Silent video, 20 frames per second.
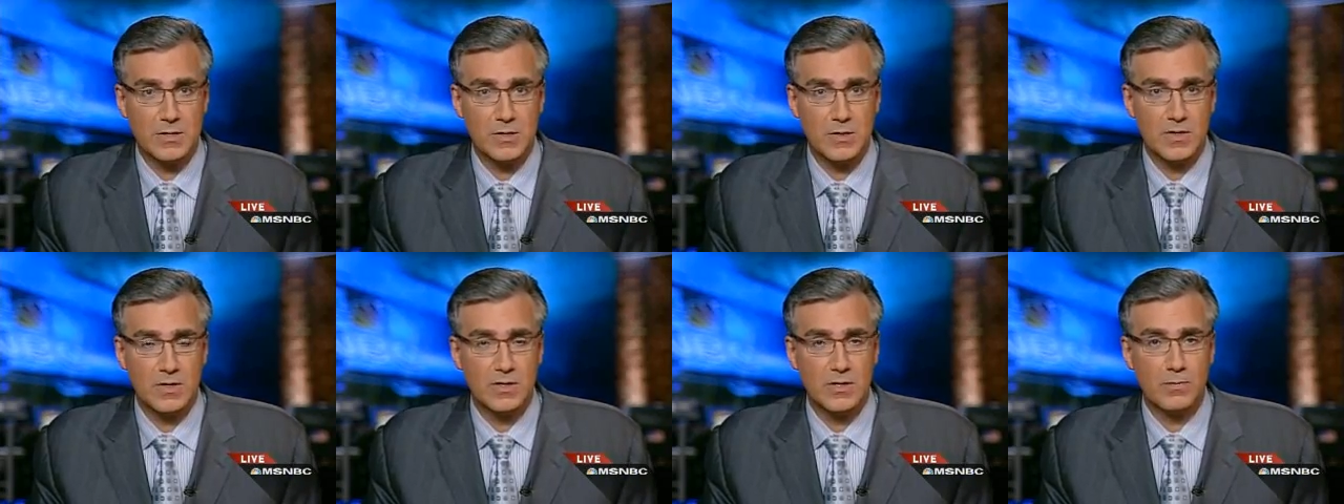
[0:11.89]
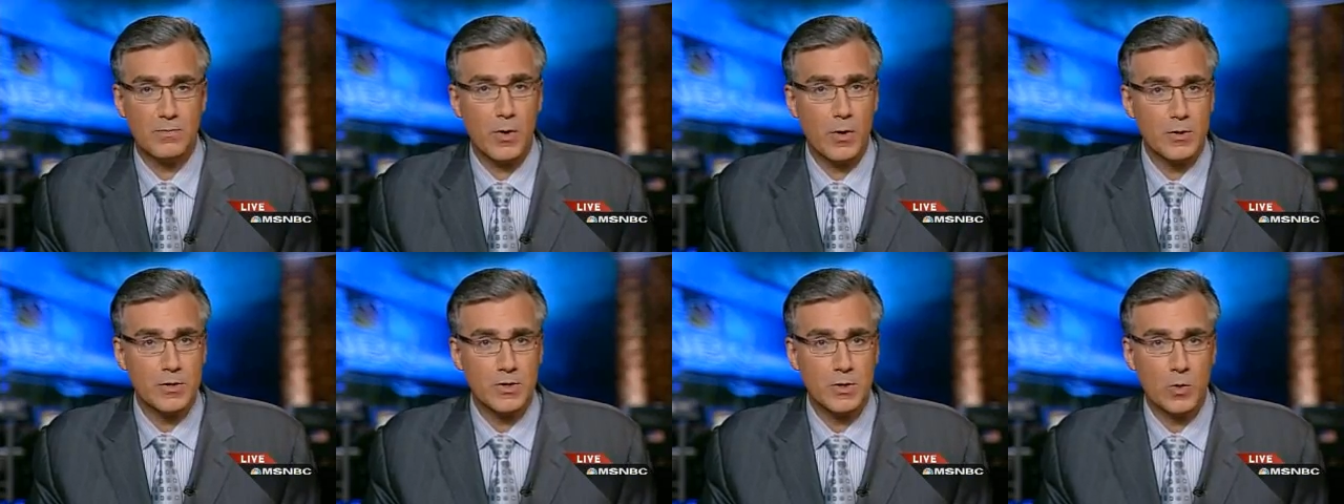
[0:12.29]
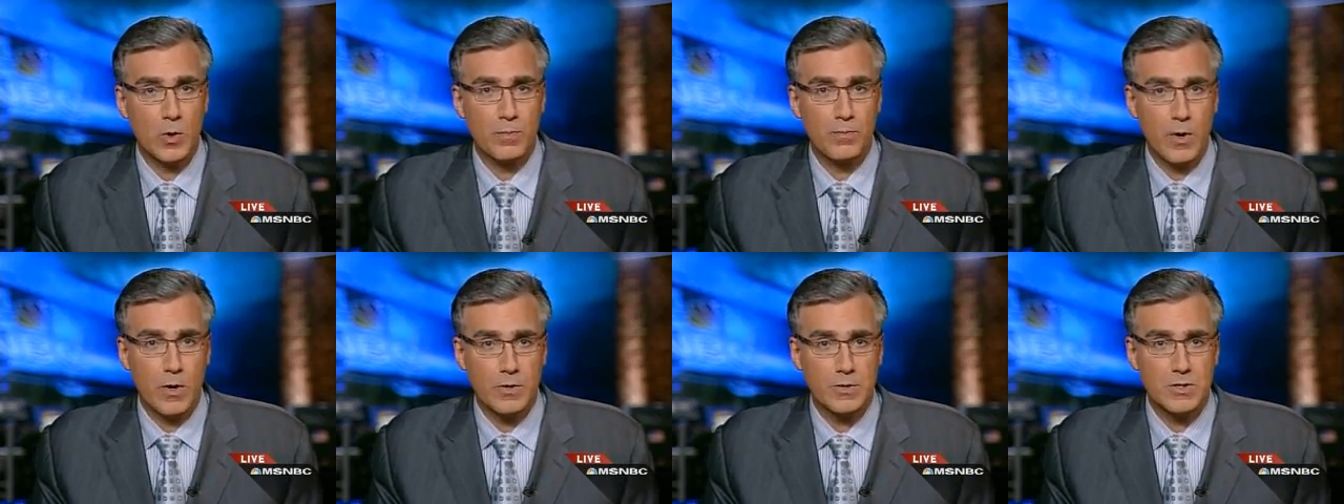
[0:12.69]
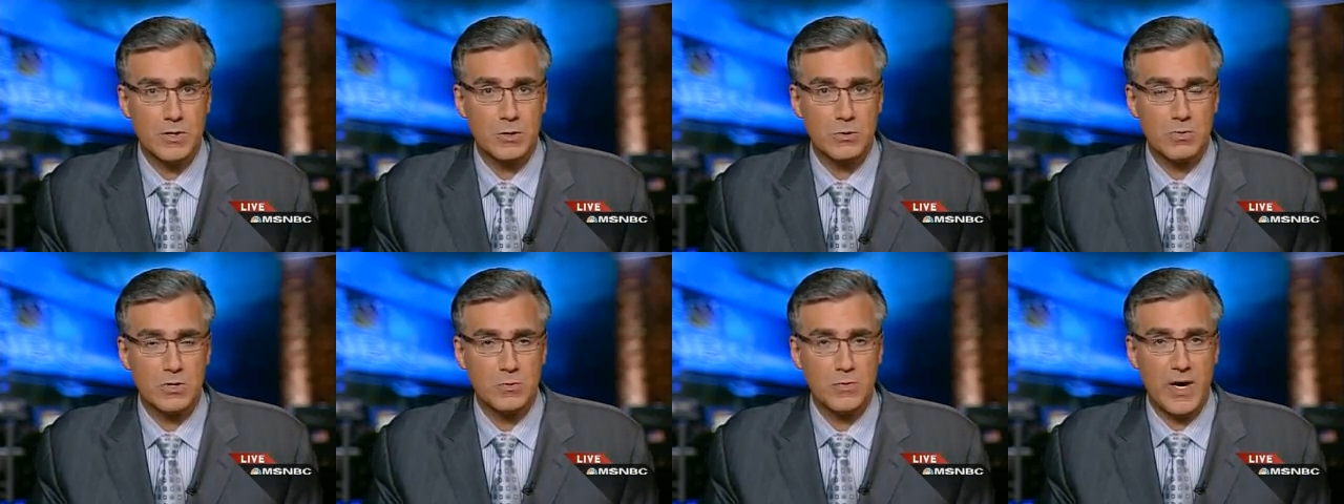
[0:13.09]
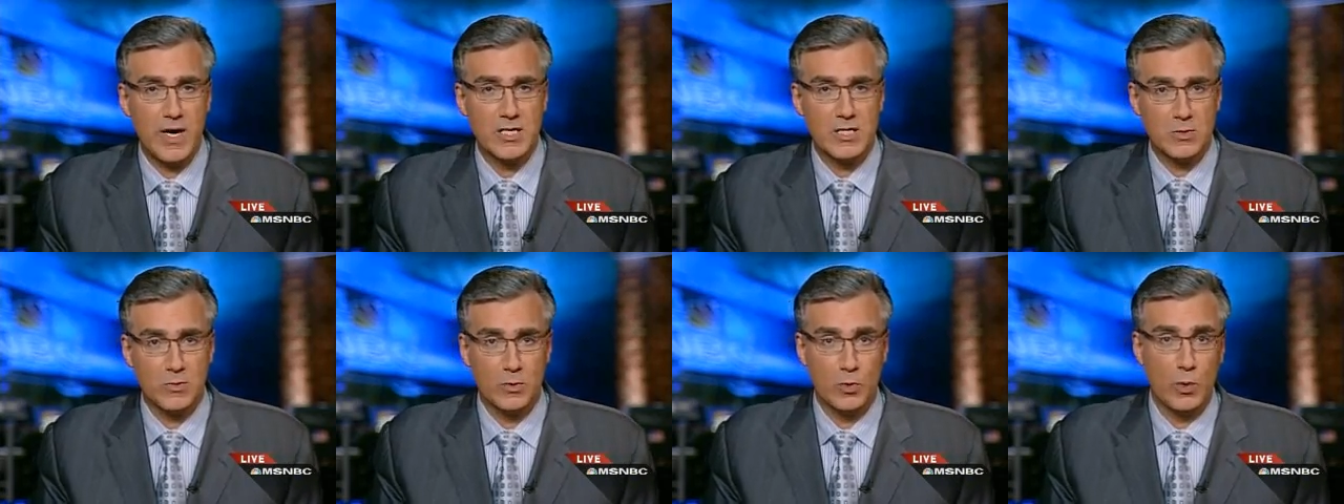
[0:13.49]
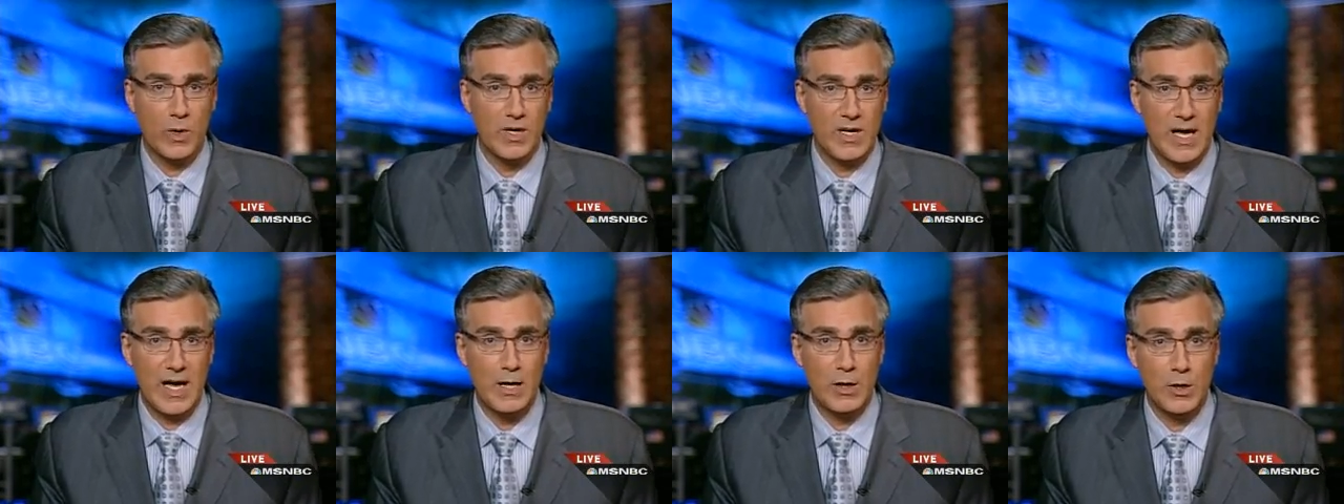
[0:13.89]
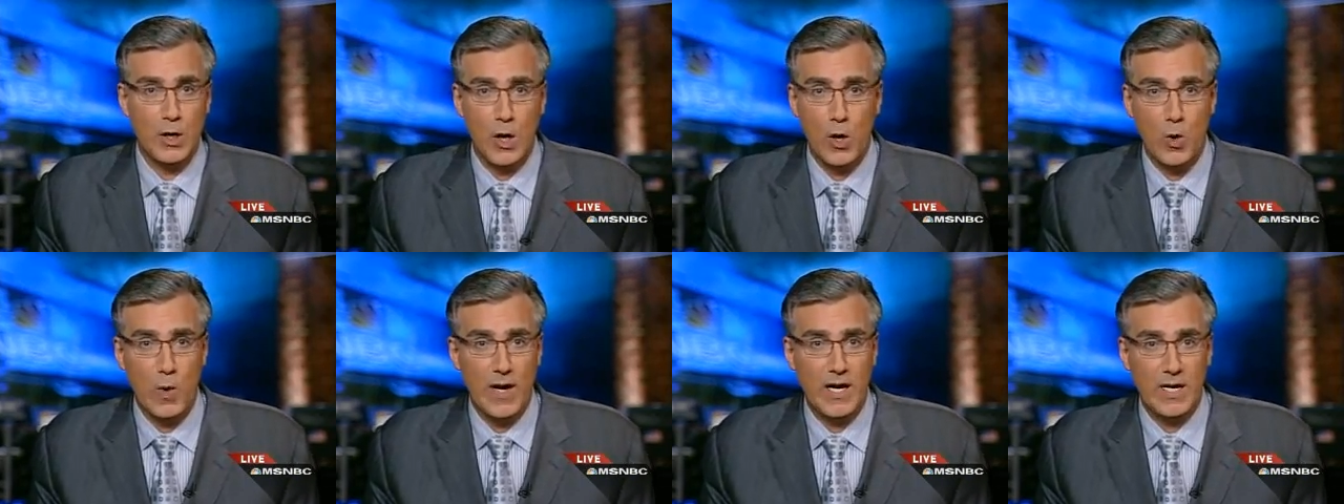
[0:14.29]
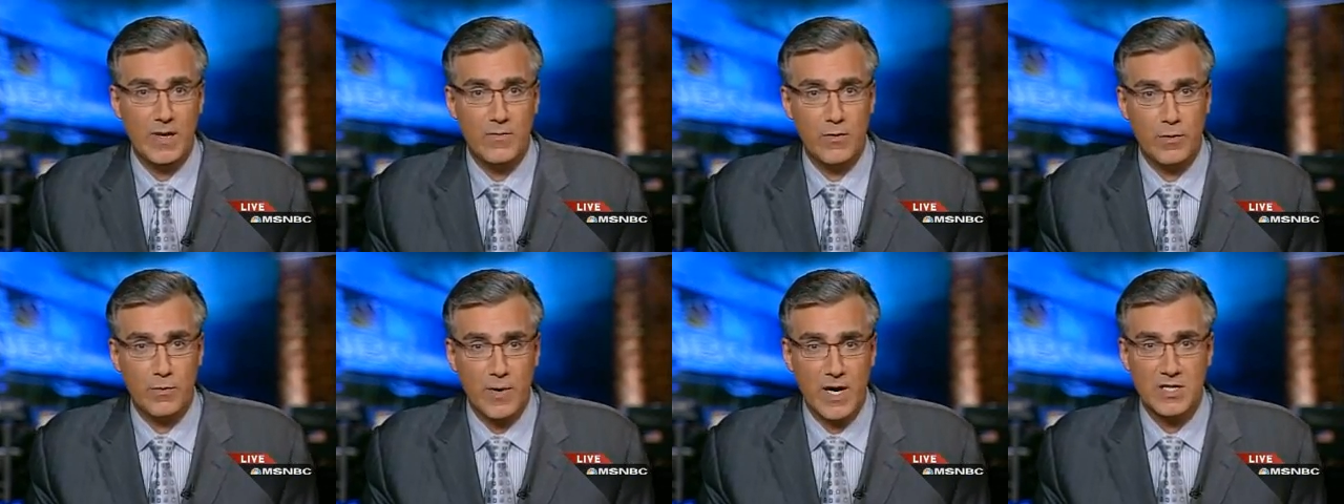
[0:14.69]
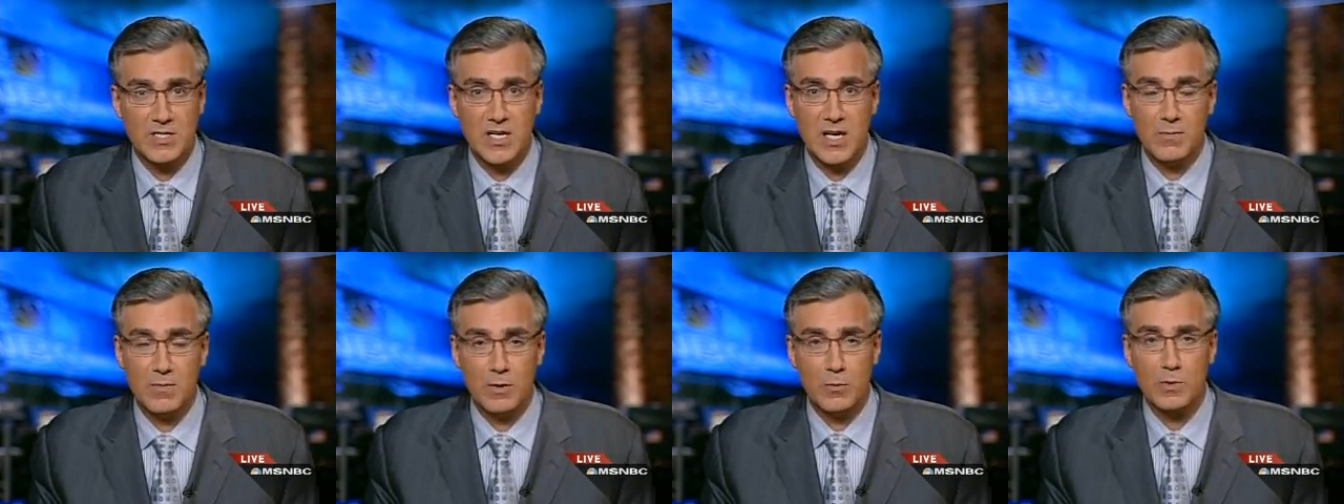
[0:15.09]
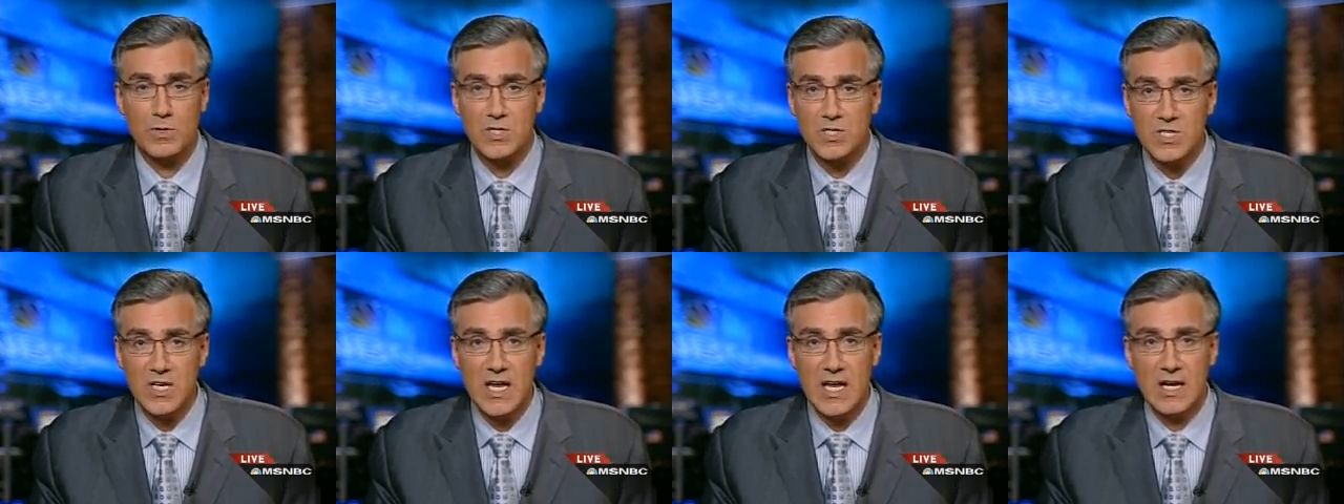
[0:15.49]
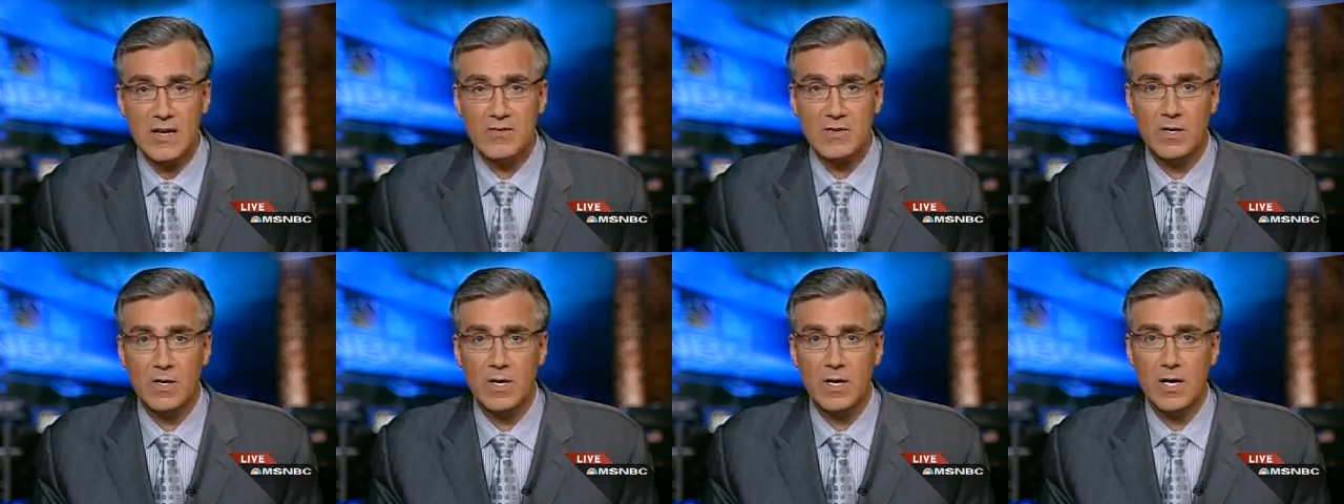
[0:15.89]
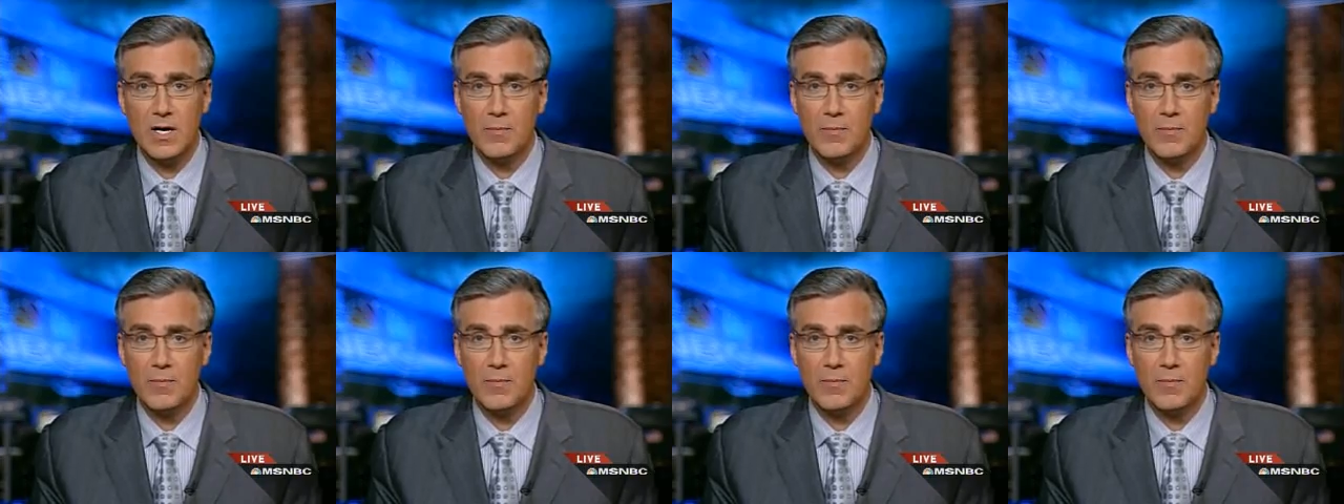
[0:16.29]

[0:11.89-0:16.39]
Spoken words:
so that the person or persons responsible would not know any of the threats had been received